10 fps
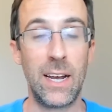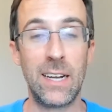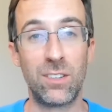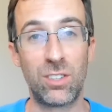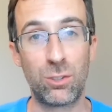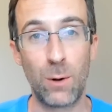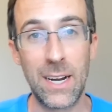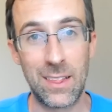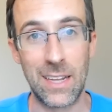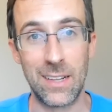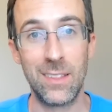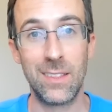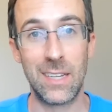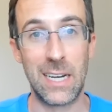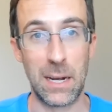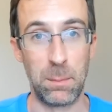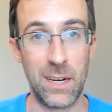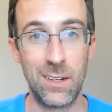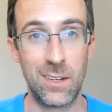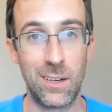and strengthen the
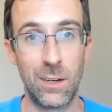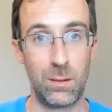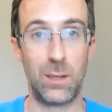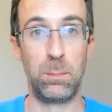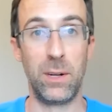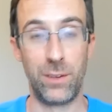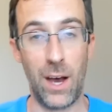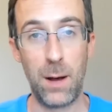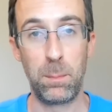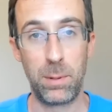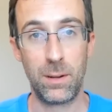damage to build up.